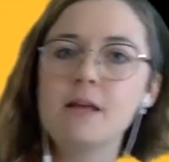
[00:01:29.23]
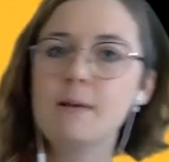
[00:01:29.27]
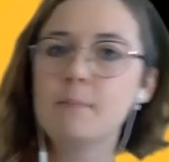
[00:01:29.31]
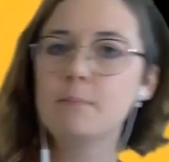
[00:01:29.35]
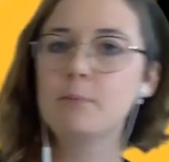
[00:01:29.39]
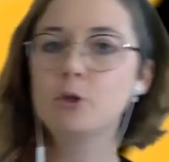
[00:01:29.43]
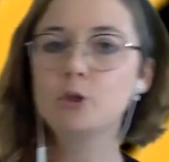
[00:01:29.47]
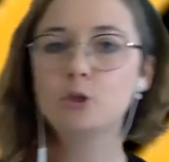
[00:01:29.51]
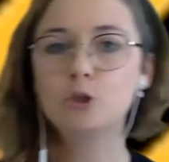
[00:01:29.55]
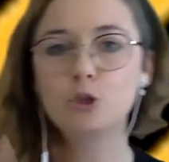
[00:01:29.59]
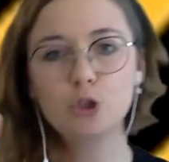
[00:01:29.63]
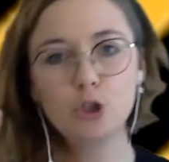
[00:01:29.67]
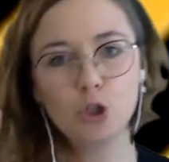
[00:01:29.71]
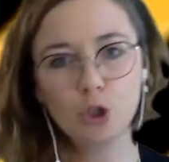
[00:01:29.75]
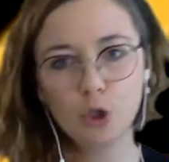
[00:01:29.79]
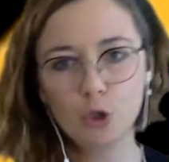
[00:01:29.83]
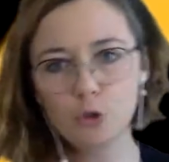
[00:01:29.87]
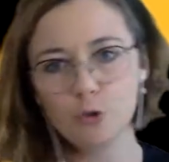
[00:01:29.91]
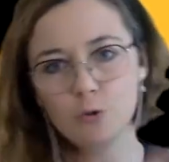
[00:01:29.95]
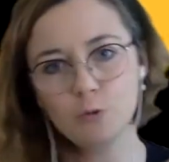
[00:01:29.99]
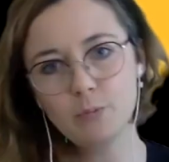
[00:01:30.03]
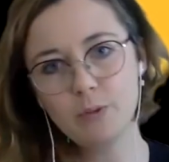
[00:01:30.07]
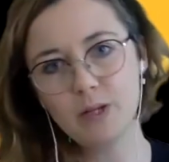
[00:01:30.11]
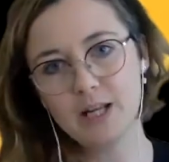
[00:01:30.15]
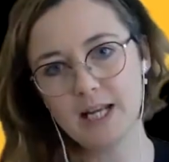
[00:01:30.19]
put
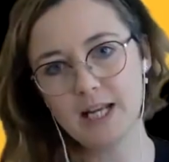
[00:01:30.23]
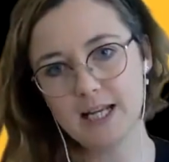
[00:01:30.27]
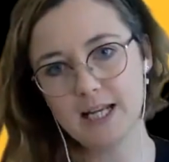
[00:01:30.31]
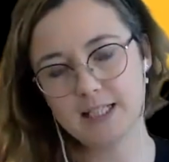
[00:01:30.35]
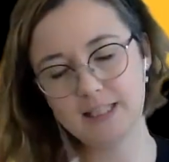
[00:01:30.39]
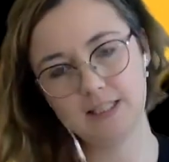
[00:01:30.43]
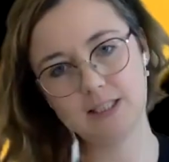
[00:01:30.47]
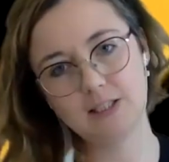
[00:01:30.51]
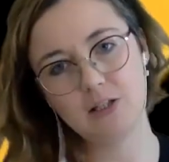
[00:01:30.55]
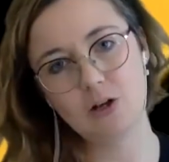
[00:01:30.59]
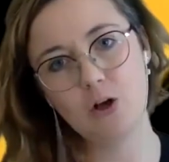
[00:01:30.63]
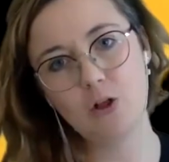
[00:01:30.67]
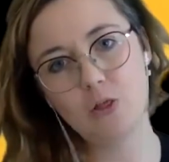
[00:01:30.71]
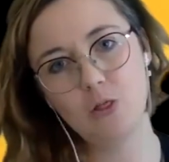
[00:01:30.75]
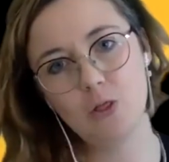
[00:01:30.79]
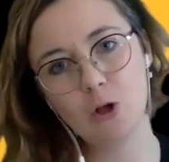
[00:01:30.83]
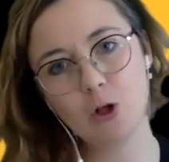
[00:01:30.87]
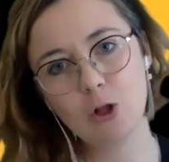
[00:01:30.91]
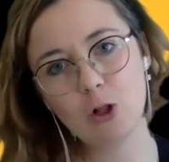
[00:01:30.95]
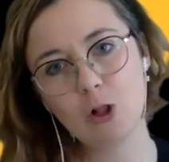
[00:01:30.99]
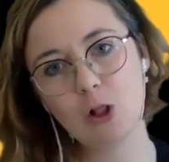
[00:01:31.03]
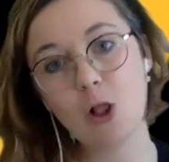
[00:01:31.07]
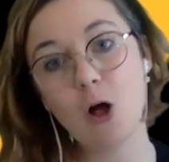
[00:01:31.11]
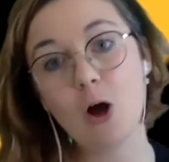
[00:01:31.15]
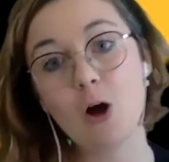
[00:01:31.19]
2 minutes on the
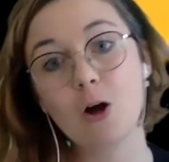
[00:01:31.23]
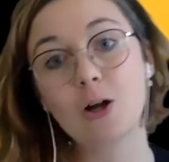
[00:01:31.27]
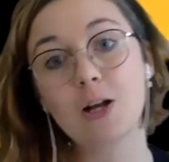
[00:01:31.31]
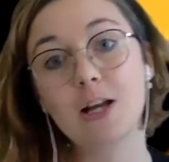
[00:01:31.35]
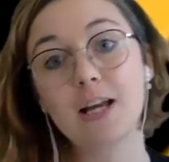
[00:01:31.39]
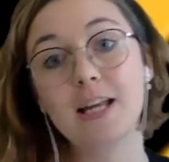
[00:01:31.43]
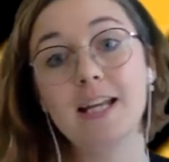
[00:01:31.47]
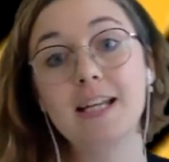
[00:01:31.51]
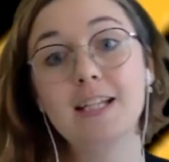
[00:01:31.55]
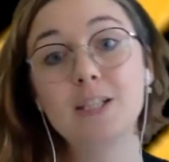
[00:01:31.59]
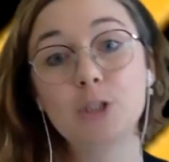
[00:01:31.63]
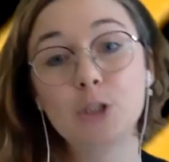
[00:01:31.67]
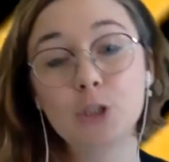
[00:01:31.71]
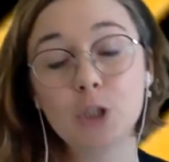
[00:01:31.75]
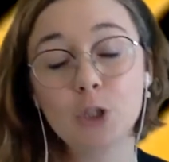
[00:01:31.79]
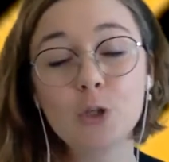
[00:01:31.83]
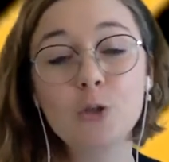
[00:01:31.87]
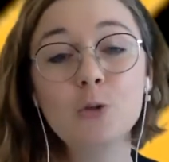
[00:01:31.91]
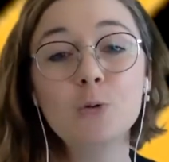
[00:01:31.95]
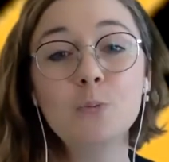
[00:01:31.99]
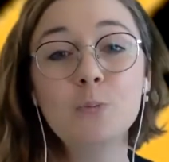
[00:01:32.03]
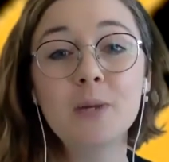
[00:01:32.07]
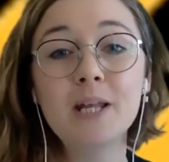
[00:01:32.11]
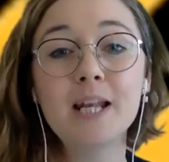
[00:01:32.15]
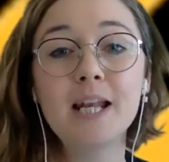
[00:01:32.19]
clock, and in
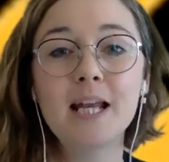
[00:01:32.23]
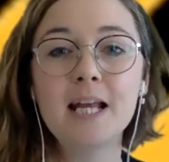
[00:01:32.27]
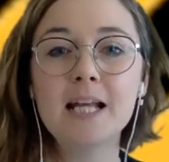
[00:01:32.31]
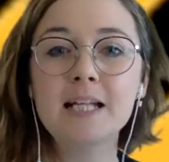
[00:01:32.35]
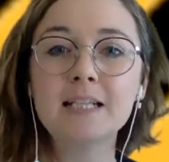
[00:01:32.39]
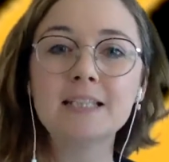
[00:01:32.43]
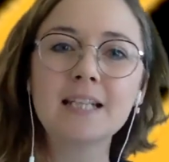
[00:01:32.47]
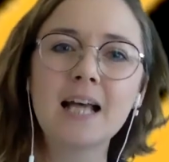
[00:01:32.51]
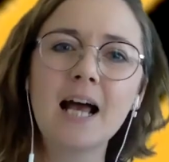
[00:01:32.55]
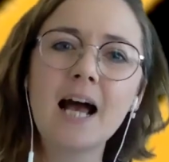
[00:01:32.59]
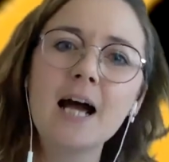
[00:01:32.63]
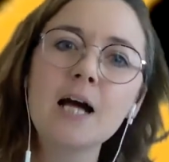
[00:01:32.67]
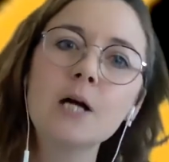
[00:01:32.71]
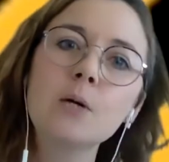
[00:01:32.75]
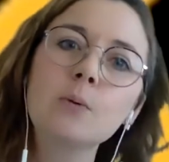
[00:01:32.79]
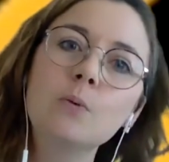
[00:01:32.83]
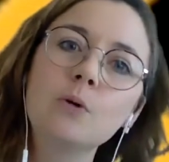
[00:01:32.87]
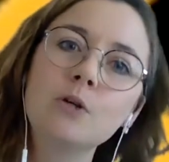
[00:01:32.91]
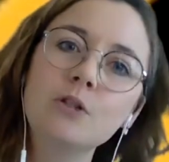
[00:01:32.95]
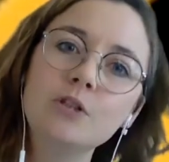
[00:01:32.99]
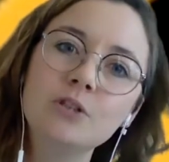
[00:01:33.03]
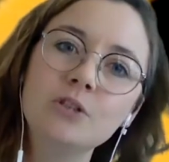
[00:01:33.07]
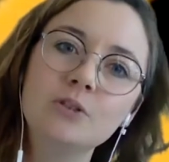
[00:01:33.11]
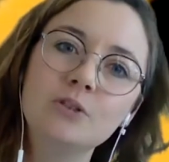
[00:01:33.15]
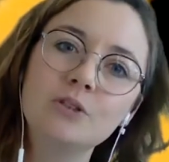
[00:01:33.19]
2 minutes I
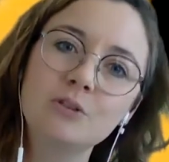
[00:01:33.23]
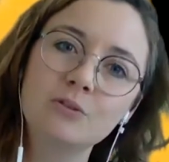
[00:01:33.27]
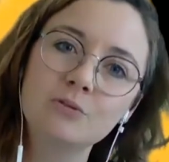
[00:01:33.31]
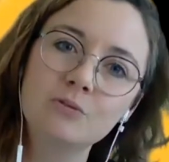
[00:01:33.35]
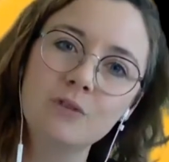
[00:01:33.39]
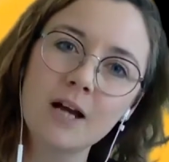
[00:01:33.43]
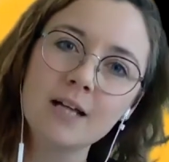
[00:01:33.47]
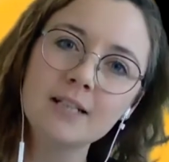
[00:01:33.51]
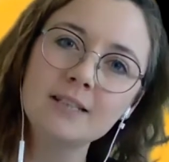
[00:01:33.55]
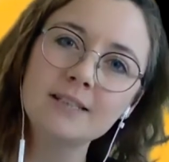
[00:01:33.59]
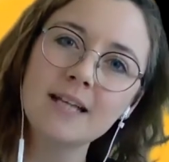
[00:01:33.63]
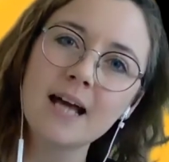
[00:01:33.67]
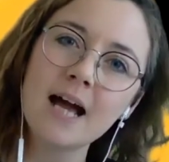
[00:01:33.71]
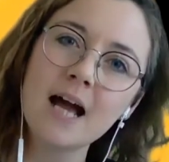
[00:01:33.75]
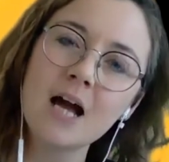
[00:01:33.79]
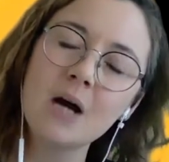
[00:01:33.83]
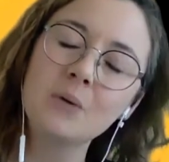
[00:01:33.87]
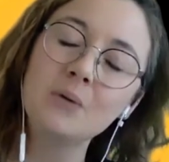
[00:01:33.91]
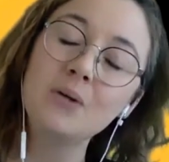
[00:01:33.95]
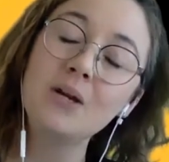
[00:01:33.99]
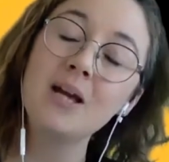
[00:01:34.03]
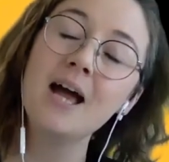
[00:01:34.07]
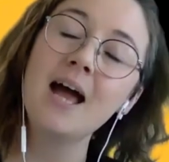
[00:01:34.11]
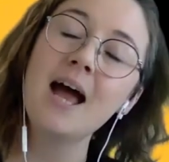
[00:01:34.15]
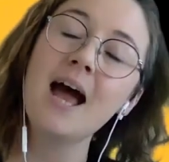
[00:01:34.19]
want you to write down
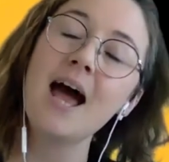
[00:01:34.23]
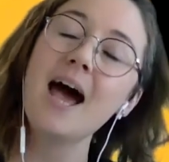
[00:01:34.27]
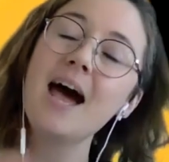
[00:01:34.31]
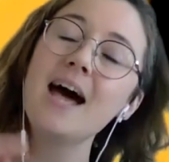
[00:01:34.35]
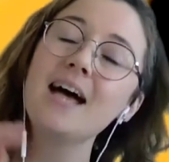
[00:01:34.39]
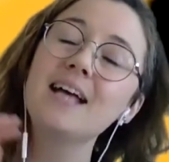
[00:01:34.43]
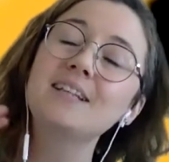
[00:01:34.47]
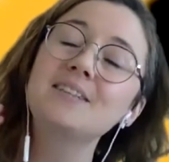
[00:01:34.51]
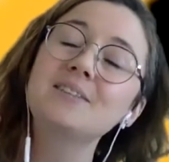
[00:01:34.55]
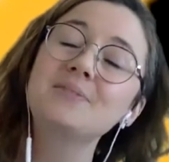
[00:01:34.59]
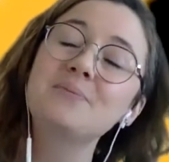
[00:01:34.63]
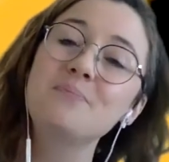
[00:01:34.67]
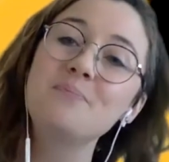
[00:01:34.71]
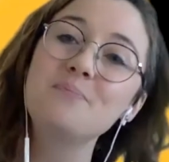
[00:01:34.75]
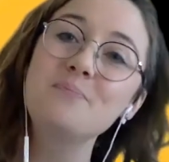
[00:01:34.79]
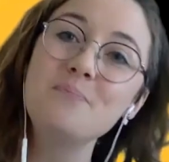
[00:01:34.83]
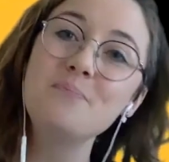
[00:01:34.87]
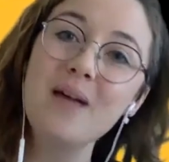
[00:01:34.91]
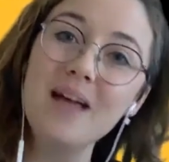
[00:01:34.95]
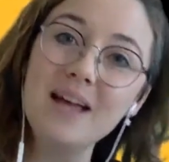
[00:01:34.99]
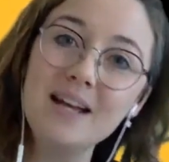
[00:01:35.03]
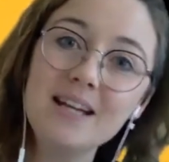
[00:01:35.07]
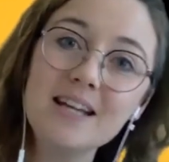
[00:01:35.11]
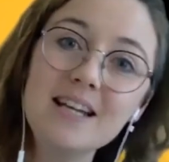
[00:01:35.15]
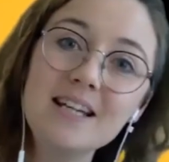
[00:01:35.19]
as
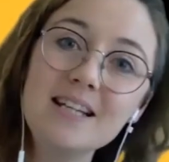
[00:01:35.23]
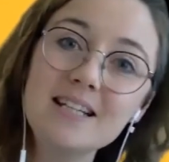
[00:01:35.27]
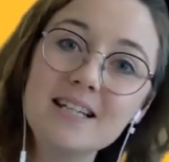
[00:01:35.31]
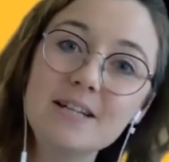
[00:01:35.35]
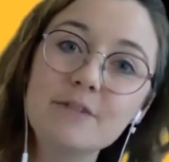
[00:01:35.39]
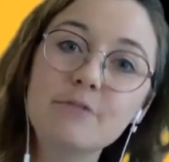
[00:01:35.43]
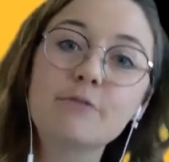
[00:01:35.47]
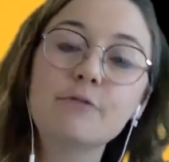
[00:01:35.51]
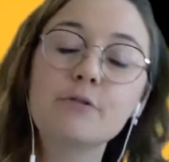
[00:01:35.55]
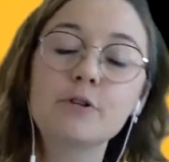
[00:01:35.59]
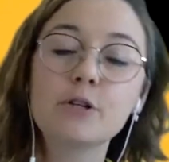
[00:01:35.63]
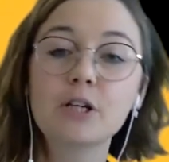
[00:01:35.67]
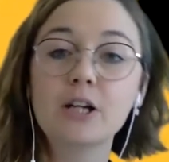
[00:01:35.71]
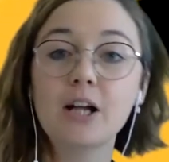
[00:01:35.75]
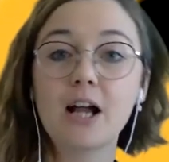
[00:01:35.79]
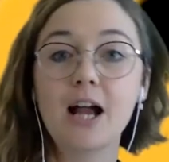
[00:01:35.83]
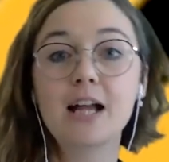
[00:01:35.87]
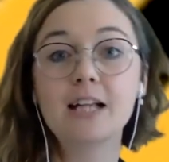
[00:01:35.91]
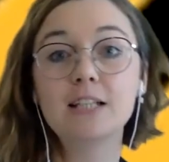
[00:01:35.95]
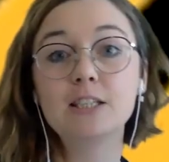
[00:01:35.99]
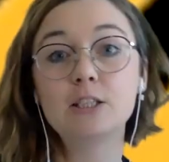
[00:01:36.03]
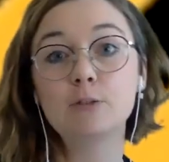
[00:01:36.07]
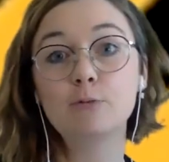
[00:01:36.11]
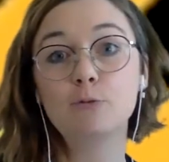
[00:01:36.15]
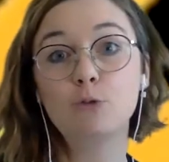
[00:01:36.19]
many different
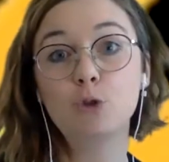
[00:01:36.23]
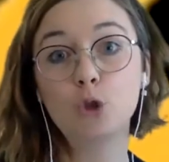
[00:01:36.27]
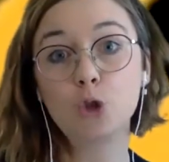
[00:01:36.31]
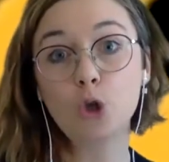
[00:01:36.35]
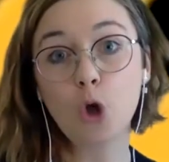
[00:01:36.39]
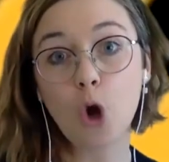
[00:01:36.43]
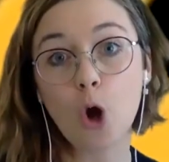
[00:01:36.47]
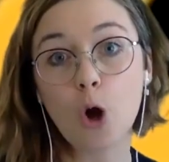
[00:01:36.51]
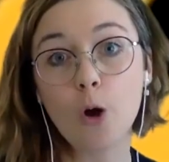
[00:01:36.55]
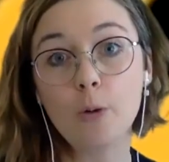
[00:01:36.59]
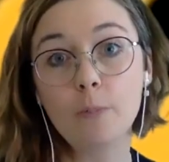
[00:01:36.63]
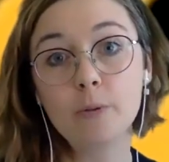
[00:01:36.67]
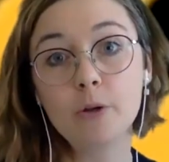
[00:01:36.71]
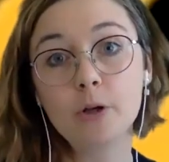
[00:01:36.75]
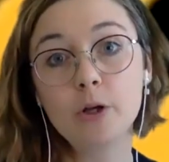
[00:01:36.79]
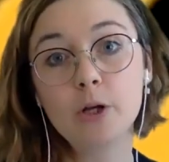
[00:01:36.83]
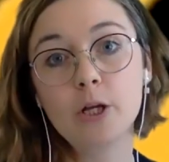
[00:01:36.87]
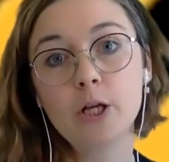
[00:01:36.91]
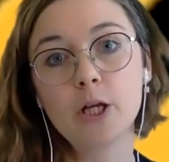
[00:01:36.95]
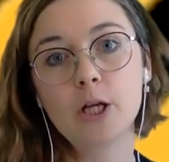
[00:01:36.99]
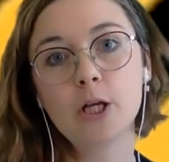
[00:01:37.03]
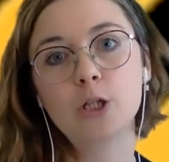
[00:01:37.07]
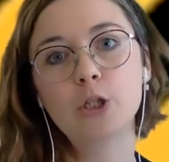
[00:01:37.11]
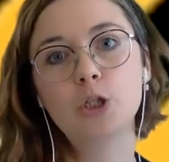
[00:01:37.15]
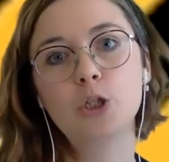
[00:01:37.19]
kinds of job
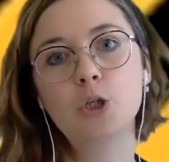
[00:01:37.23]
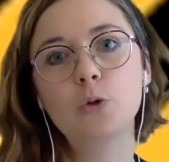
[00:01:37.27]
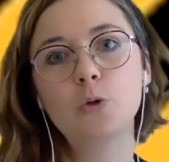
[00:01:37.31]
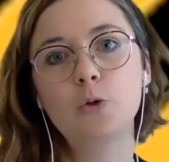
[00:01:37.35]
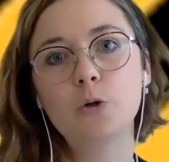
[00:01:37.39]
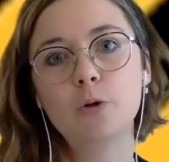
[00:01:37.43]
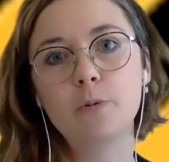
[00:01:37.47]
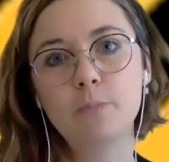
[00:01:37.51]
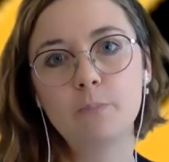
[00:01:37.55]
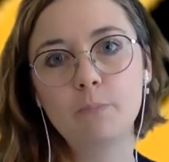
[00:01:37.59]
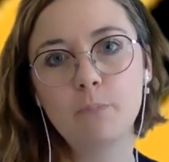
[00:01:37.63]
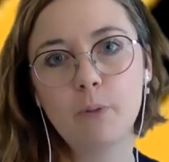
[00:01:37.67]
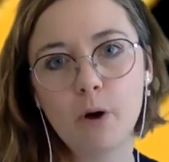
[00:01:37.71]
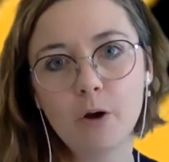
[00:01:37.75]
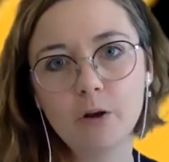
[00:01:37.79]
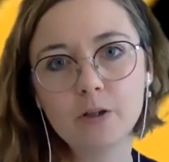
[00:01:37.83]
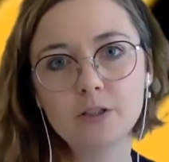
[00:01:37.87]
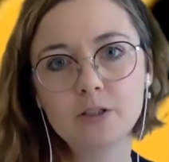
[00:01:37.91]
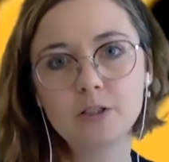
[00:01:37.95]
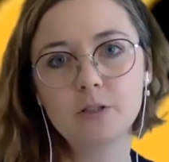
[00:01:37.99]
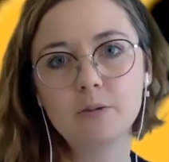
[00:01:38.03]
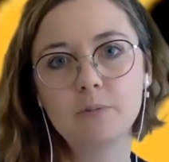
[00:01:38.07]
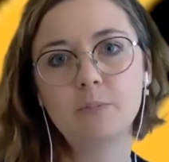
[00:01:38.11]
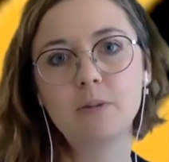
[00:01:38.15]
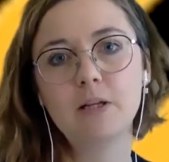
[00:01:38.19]
as you can
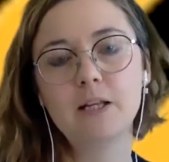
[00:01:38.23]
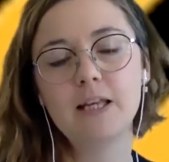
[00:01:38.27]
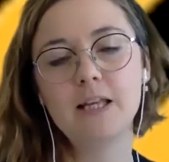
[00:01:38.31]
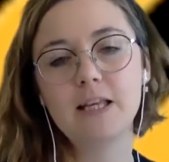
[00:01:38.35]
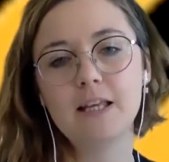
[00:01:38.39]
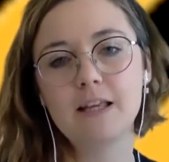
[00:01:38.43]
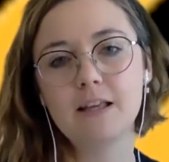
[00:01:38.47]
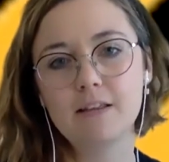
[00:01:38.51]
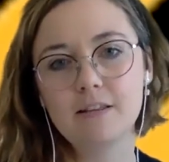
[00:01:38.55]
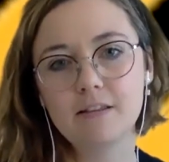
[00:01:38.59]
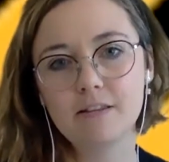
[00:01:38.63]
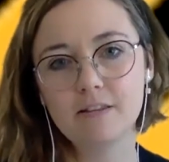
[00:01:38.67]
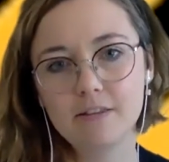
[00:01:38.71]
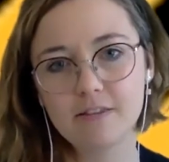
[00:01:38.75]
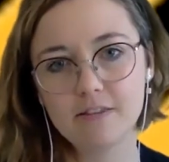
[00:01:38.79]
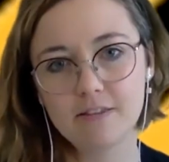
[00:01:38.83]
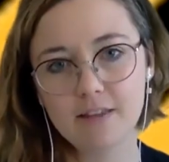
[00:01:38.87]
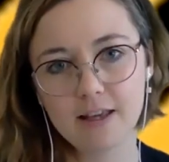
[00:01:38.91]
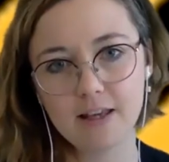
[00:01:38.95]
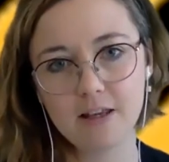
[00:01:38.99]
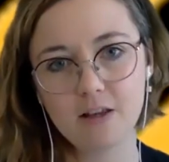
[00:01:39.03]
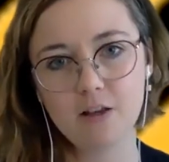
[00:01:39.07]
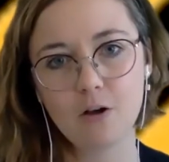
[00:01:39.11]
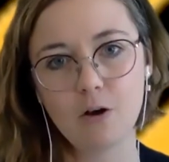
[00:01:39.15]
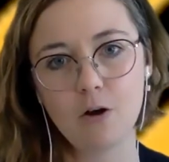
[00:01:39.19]
possibly
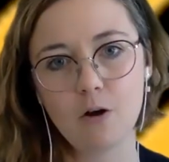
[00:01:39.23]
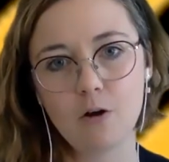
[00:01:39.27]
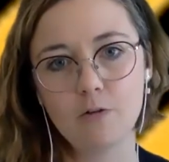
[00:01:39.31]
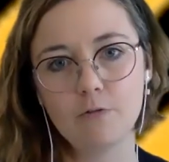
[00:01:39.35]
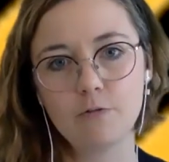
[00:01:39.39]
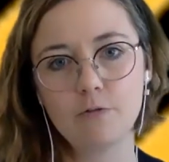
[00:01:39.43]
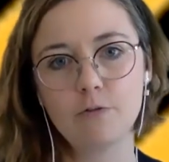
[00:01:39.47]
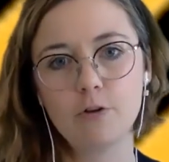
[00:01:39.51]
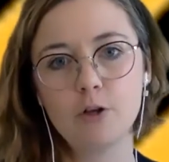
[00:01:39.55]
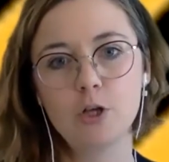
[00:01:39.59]
think of.